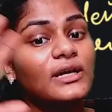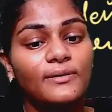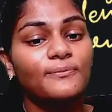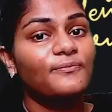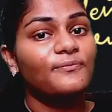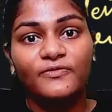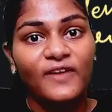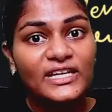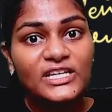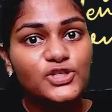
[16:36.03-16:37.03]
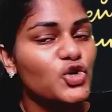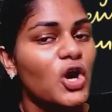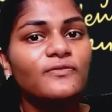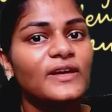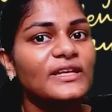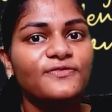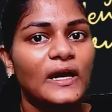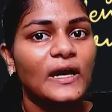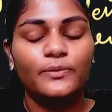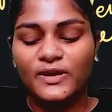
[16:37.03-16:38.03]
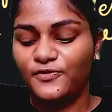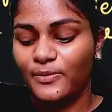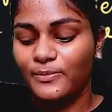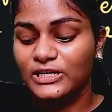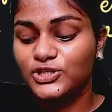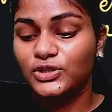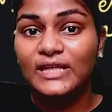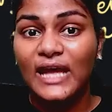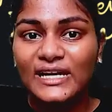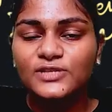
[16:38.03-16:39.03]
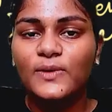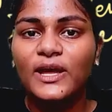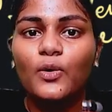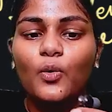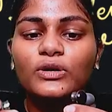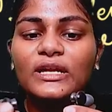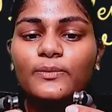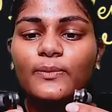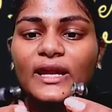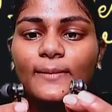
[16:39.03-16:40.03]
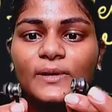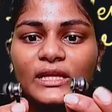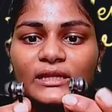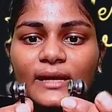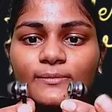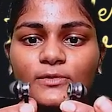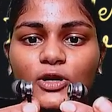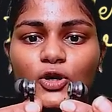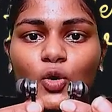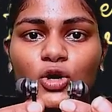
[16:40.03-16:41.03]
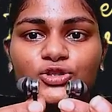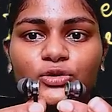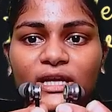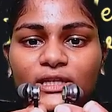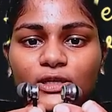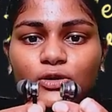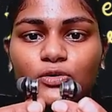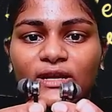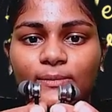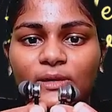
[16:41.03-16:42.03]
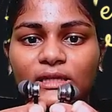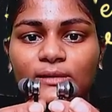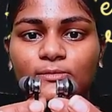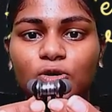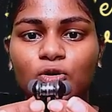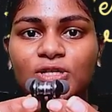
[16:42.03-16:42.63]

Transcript: very strong, very far away from it. So that is why only when I bring them close together, look, when I bring them close,